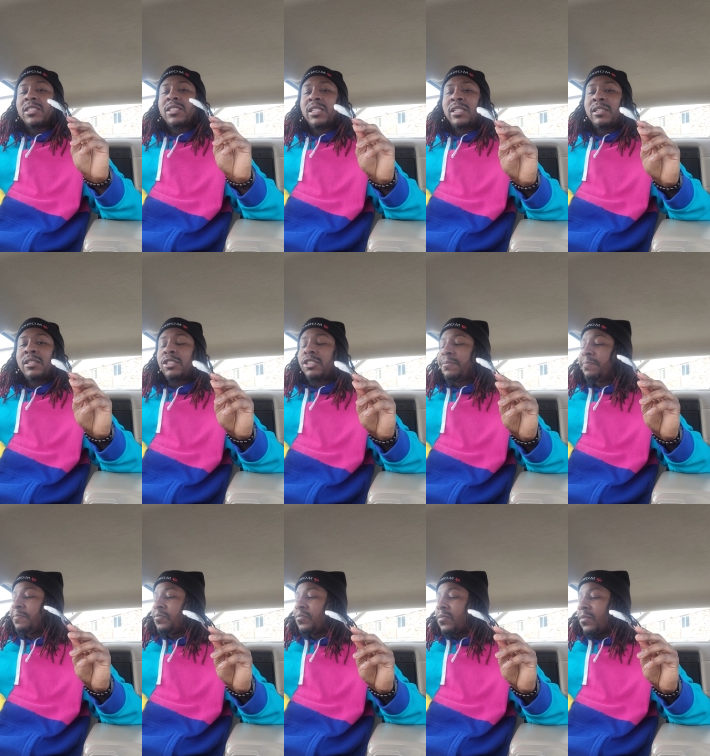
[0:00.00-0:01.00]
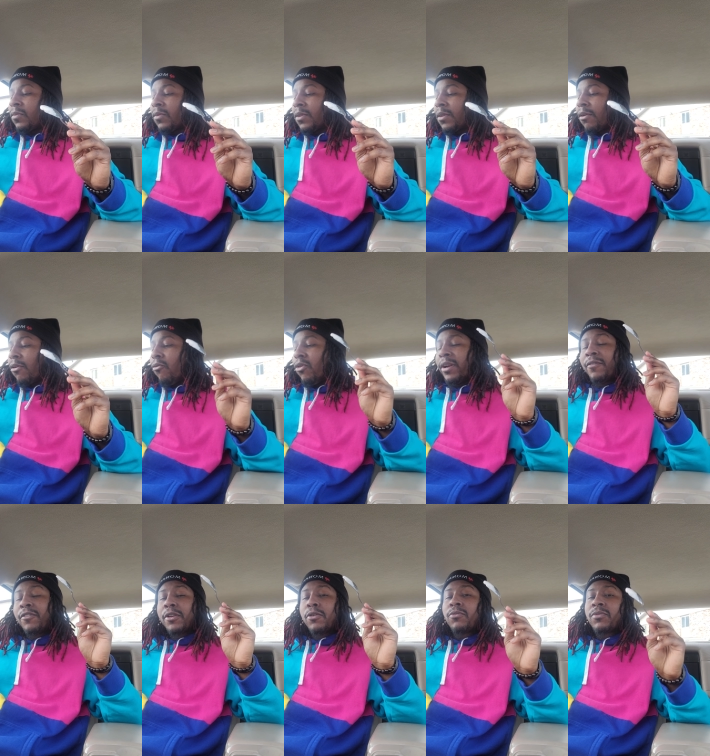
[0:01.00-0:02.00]
this is,
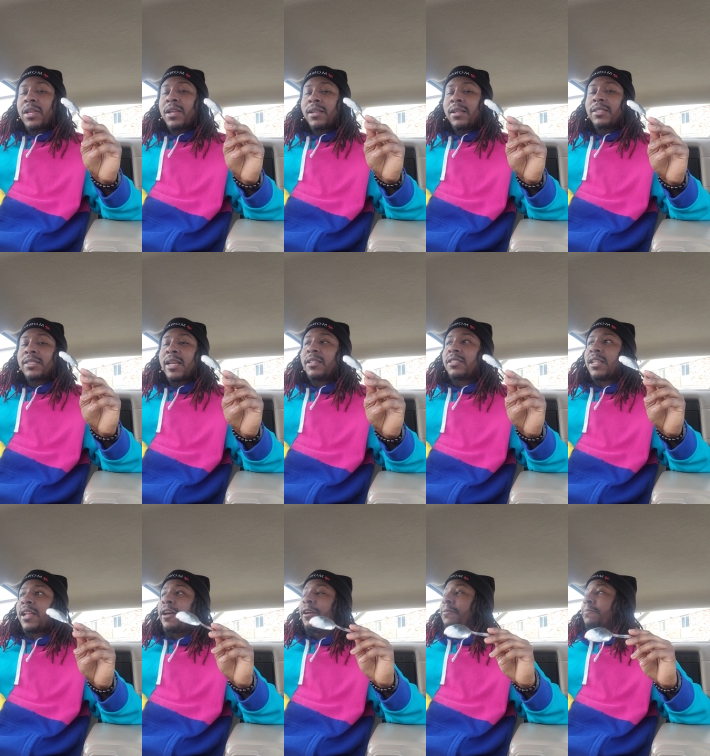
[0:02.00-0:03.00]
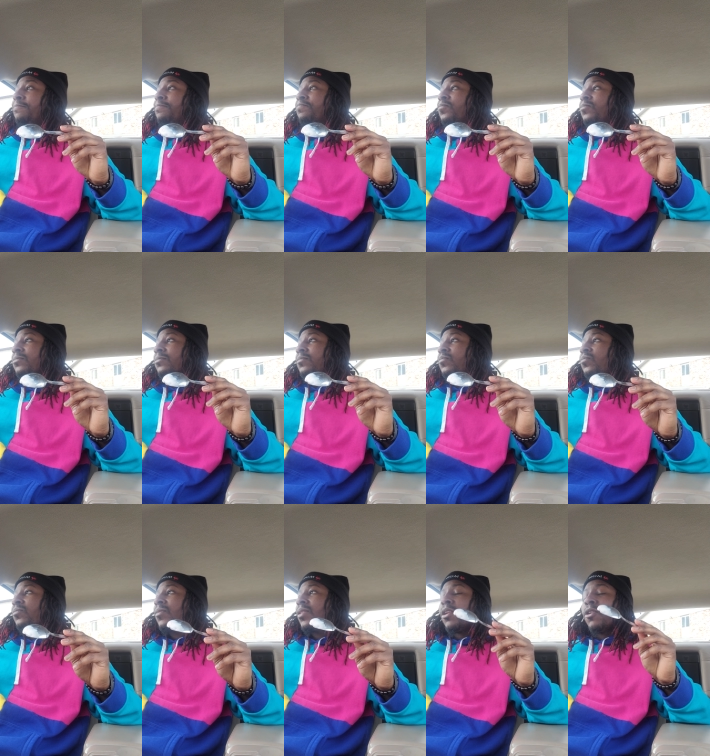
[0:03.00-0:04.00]
whatever you think it tastes like,
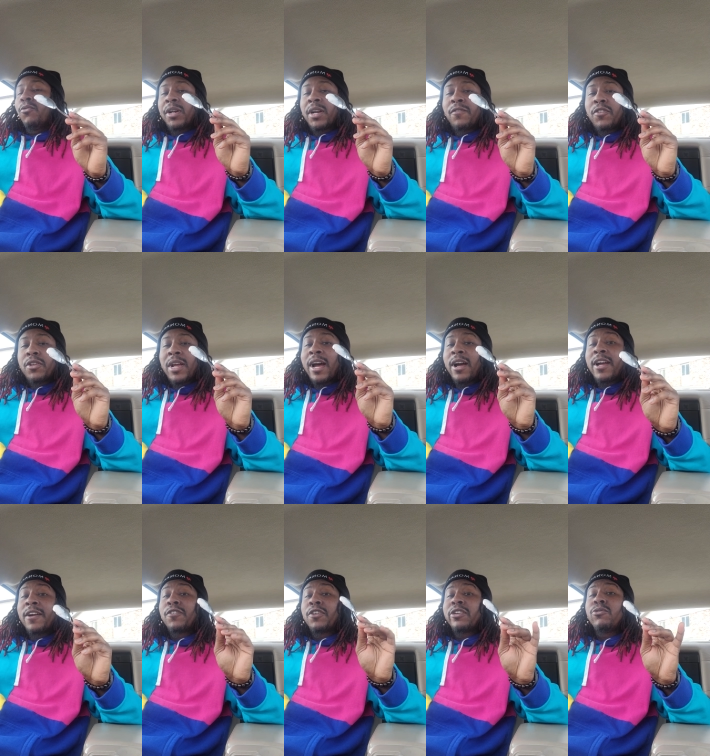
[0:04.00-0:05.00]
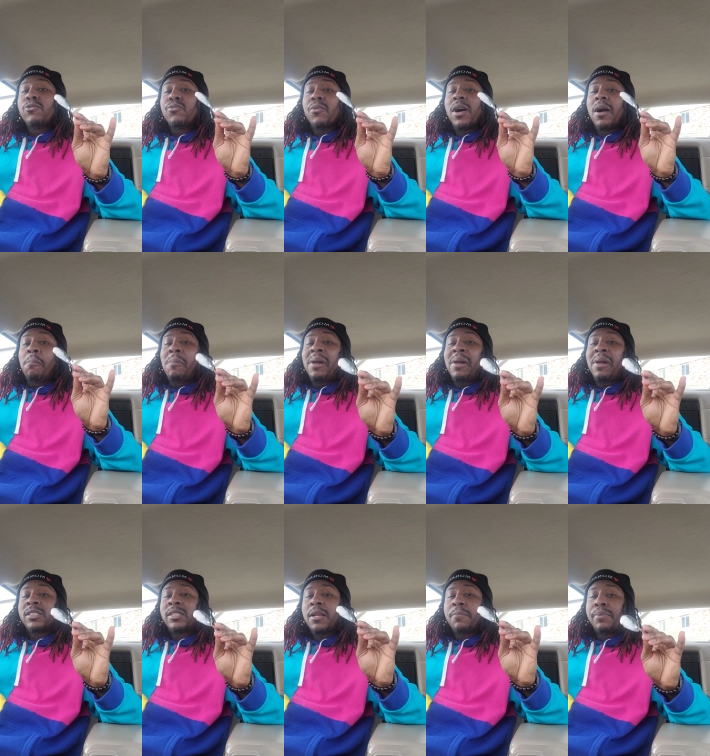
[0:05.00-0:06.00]
whatever you, however you
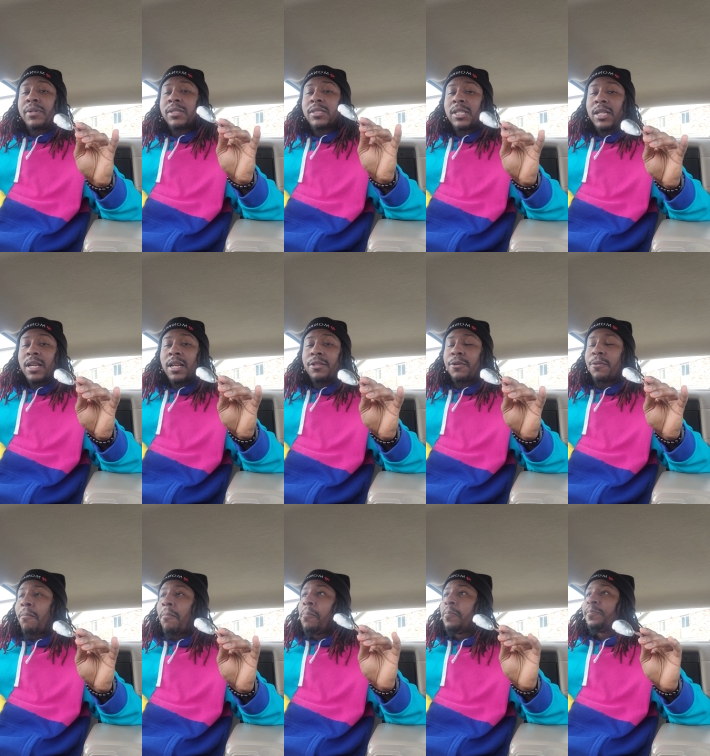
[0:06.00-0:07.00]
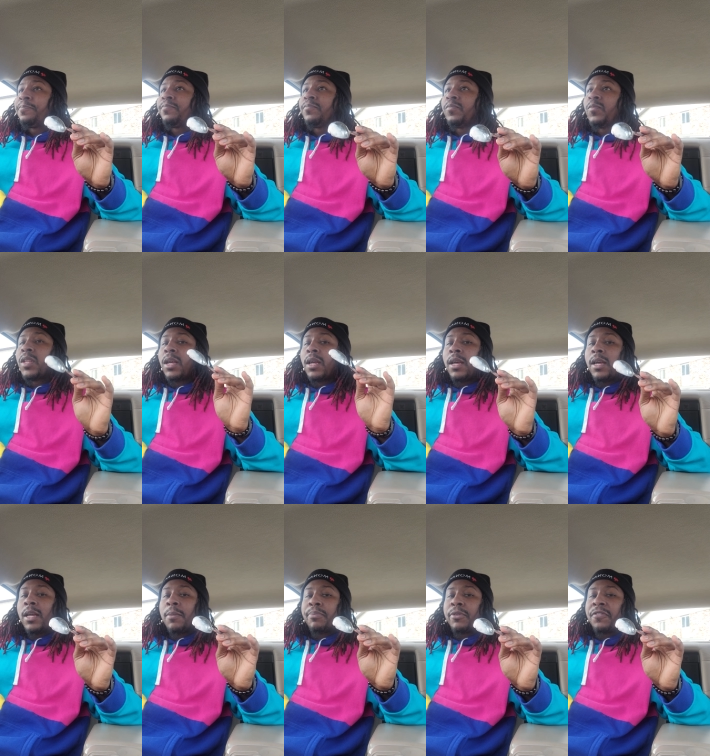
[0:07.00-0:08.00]
imagine they put it together,
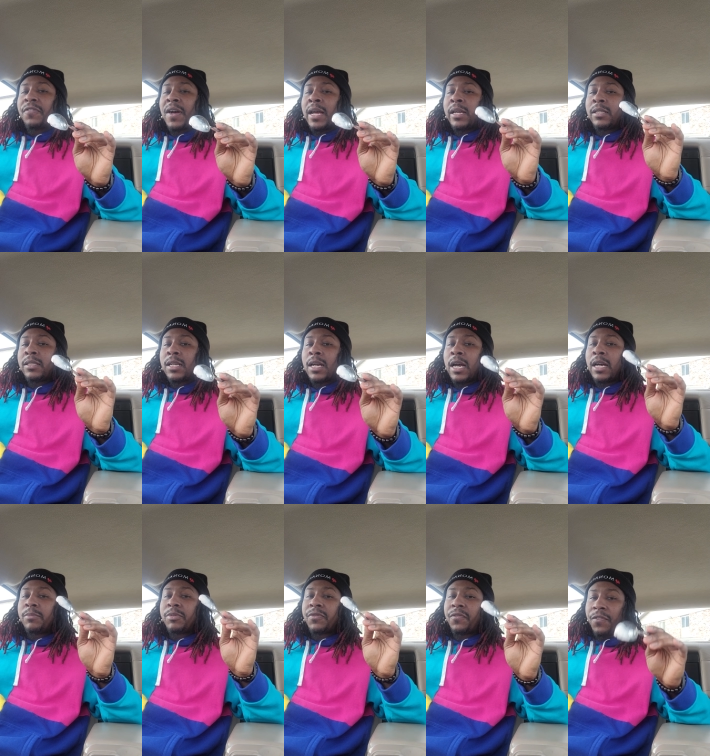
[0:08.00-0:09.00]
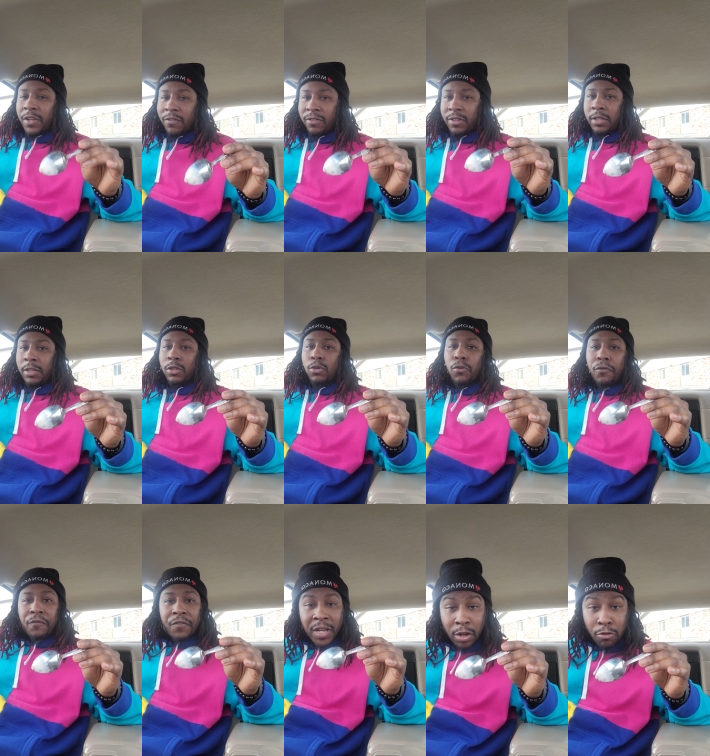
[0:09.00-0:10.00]
amplify it times 50. You
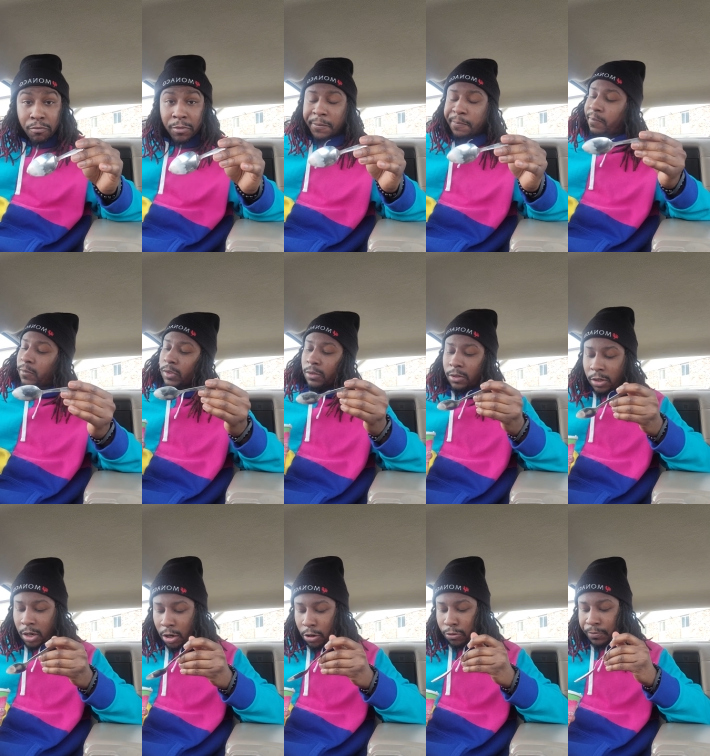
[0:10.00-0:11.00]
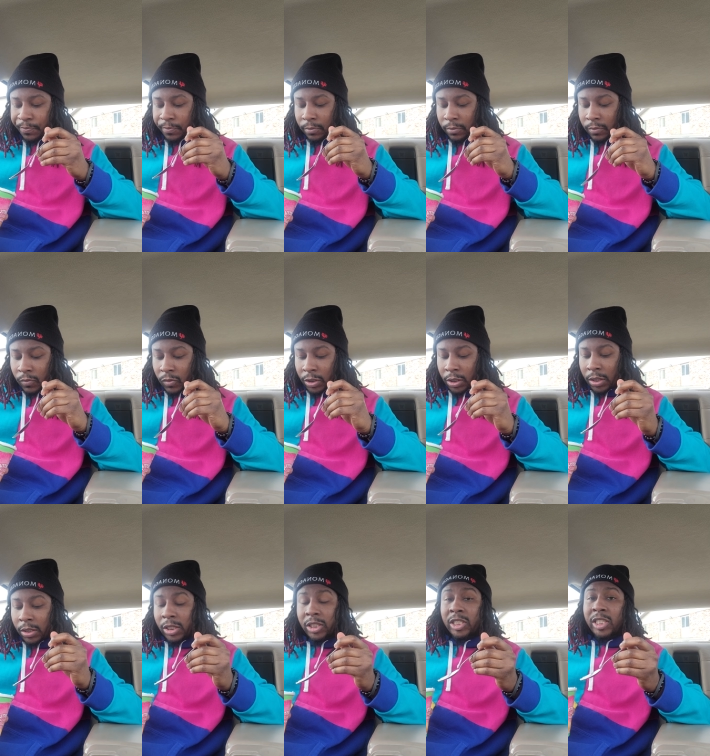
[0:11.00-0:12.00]
feel me? Yo,
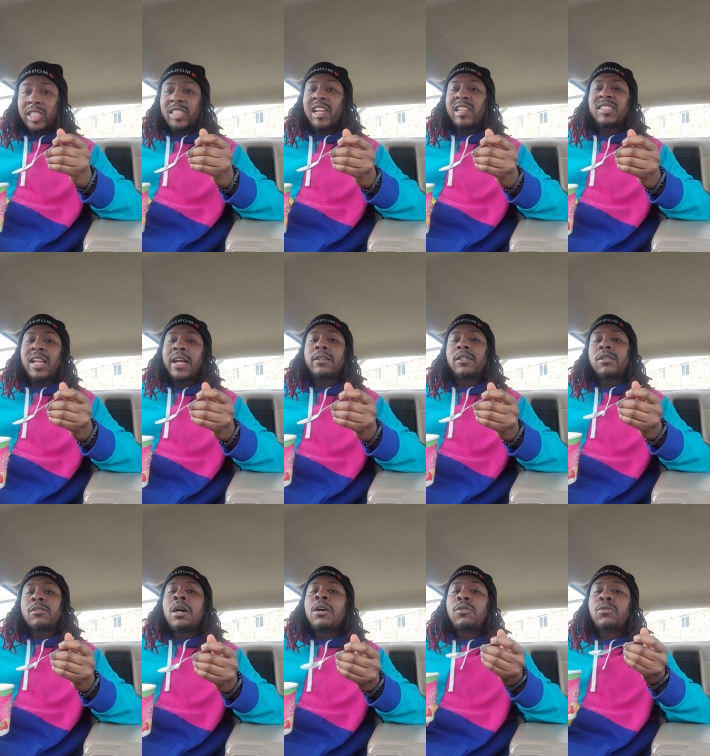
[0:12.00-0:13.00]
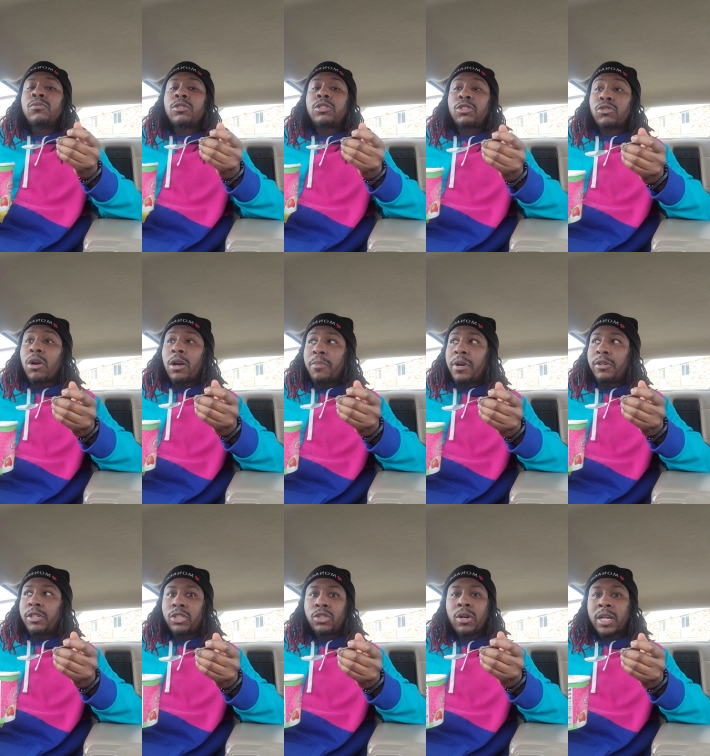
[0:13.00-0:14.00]
this just tastes like a cold
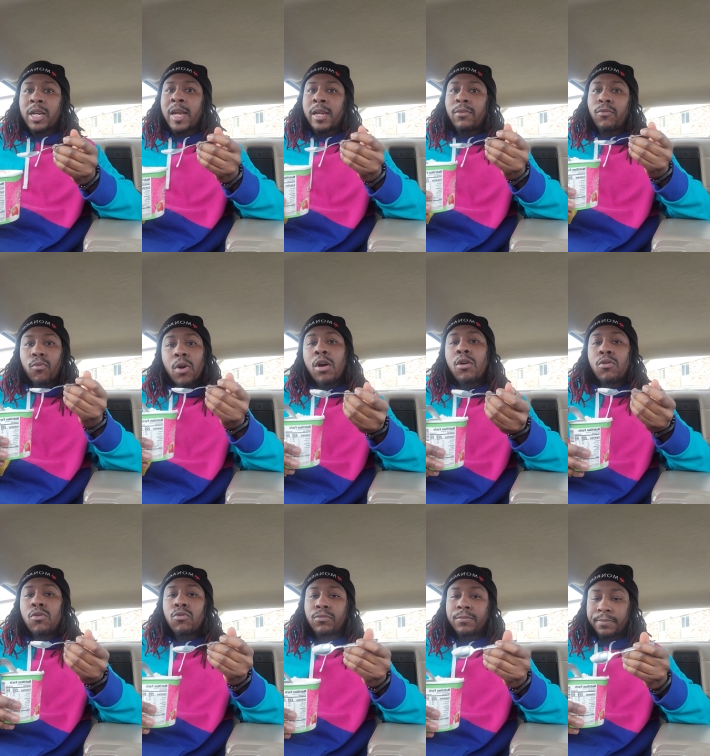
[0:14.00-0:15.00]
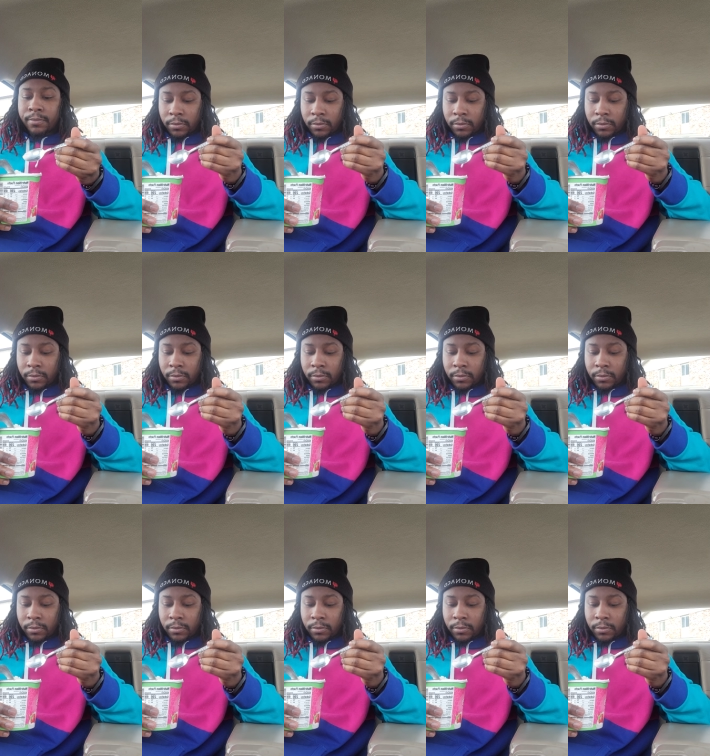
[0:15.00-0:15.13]
strawberry shortcake roll.